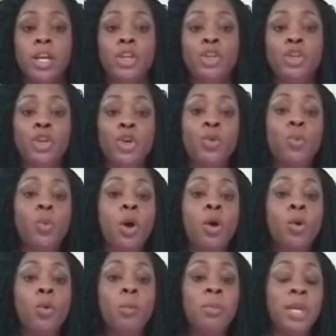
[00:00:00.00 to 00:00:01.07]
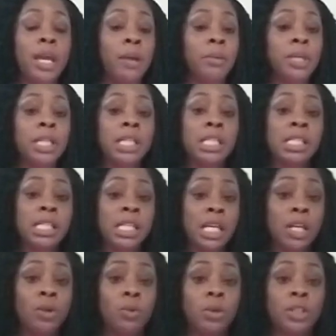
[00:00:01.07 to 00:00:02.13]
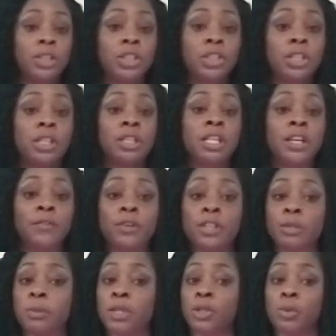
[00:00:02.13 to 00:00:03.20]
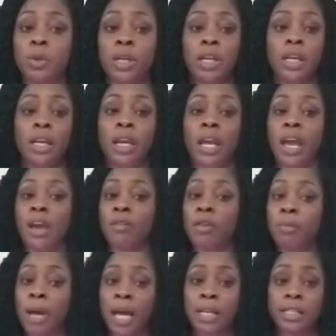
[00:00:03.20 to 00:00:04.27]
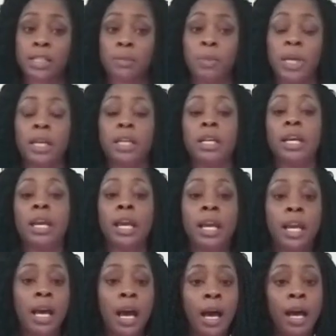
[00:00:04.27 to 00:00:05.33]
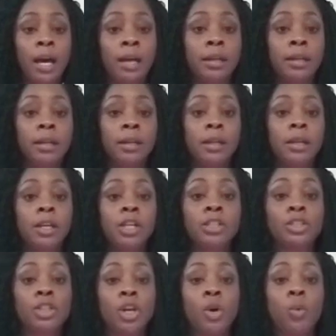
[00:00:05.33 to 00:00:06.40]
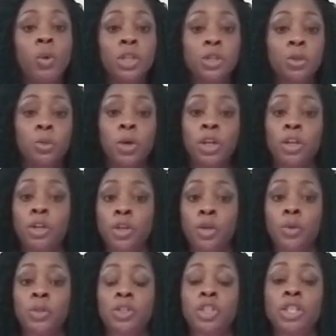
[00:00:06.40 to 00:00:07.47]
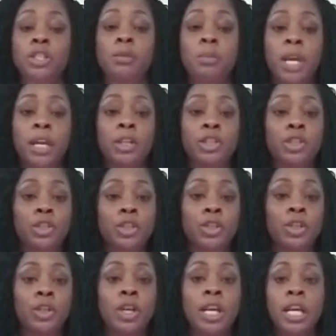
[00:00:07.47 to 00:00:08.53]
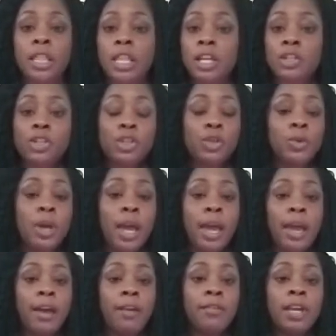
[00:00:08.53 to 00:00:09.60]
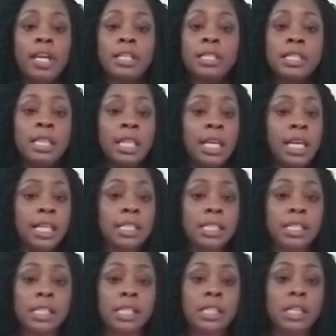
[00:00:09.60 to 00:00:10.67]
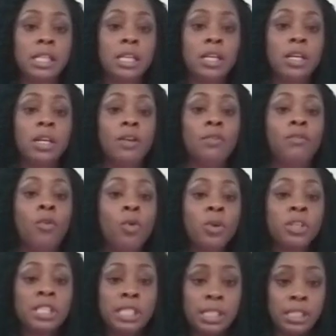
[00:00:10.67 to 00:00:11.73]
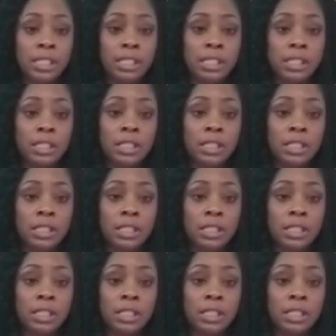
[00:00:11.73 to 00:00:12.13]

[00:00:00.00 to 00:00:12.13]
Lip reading: you won't be able to distinguish the difference between everybody's opinion and God. So what you want to do is just make sure that you have as less voices